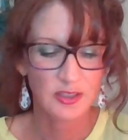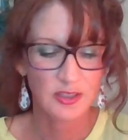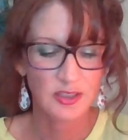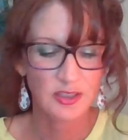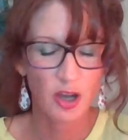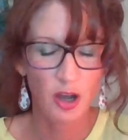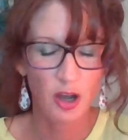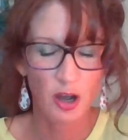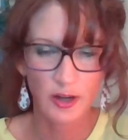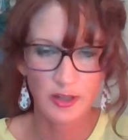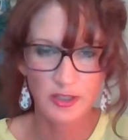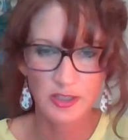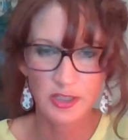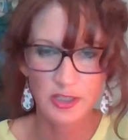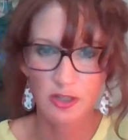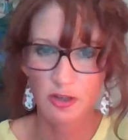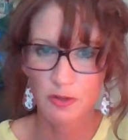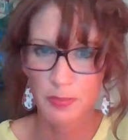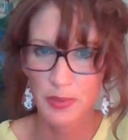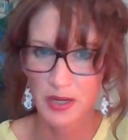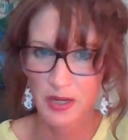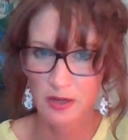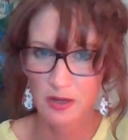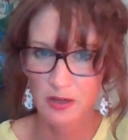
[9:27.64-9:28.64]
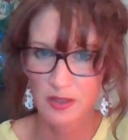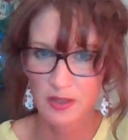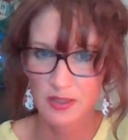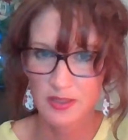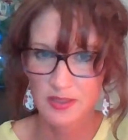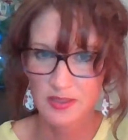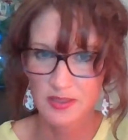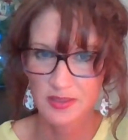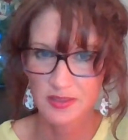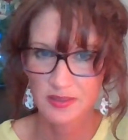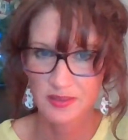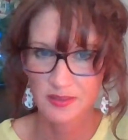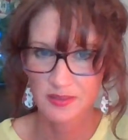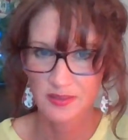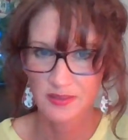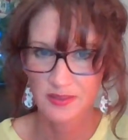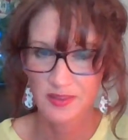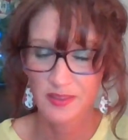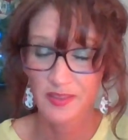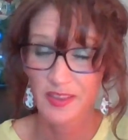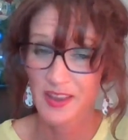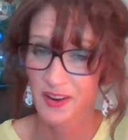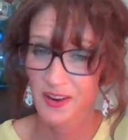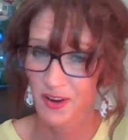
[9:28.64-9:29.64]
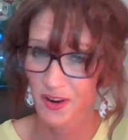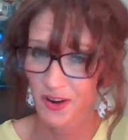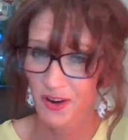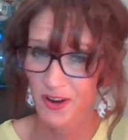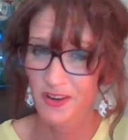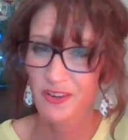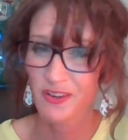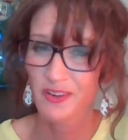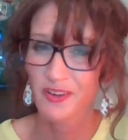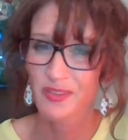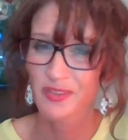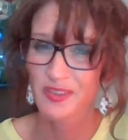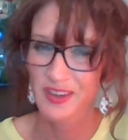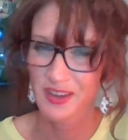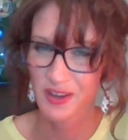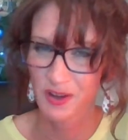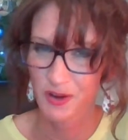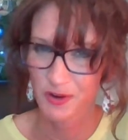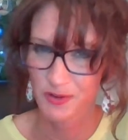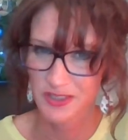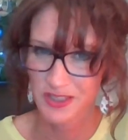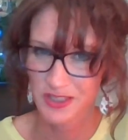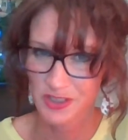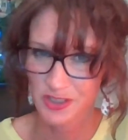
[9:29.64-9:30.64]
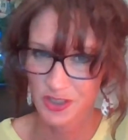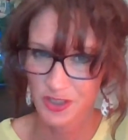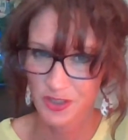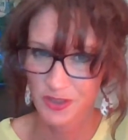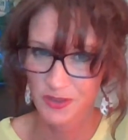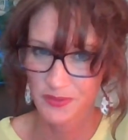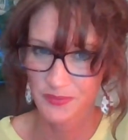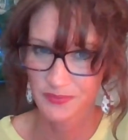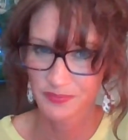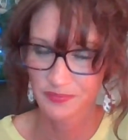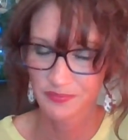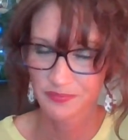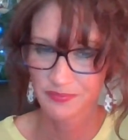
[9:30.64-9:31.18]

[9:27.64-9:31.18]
Talk to your parent. They are the co-teacher.